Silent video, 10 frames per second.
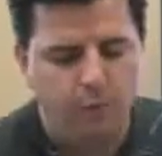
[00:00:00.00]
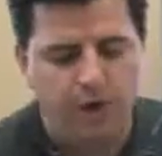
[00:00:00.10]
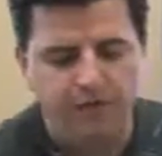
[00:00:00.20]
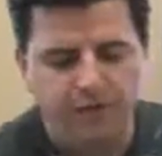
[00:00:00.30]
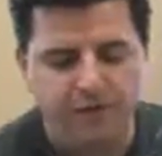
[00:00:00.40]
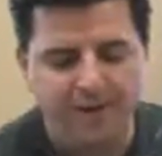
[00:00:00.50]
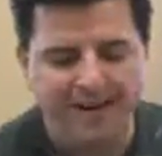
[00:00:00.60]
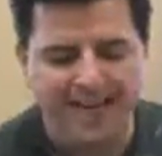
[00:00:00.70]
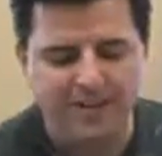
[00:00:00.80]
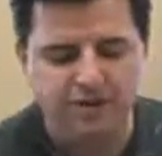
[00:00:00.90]
Revenue from
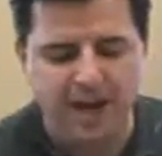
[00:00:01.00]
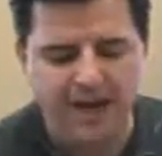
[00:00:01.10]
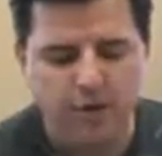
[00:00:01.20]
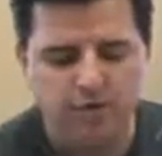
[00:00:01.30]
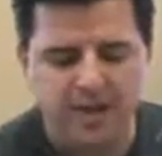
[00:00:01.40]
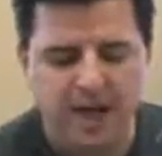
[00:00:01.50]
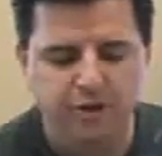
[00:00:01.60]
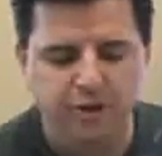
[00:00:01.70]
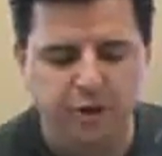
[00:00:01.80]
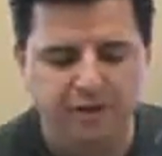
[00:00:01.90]
mainland China was
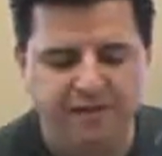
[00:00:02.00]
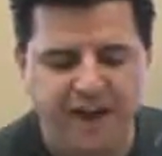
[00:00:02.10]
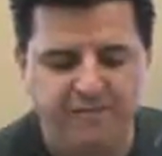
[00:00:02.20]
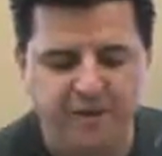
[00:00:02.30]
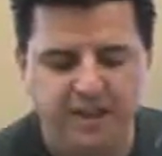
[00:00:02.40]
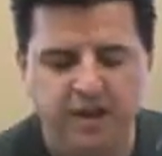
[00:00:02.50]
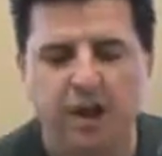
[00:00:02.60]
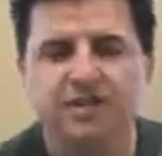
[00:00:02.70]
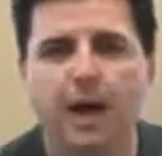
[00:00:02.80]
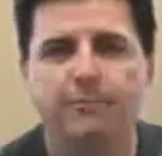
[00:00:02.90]
$135 million,
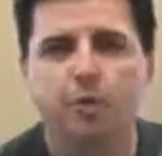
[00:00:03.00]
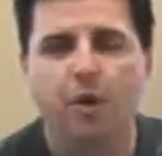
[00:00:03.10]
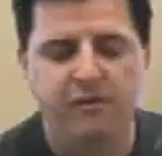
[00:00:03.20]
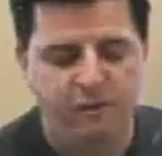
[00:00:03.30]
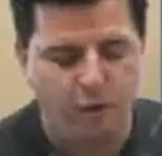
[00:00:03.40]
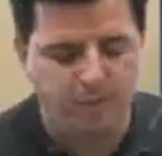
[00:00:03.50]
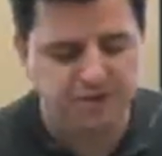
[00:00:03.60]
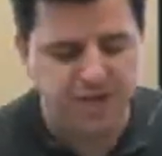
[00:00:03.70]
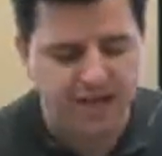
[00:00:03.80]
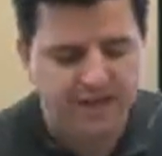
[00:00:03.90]
up
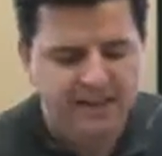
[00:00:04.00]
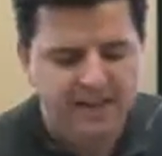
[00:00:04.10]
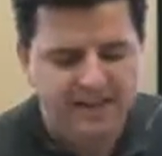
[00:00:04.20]
24%.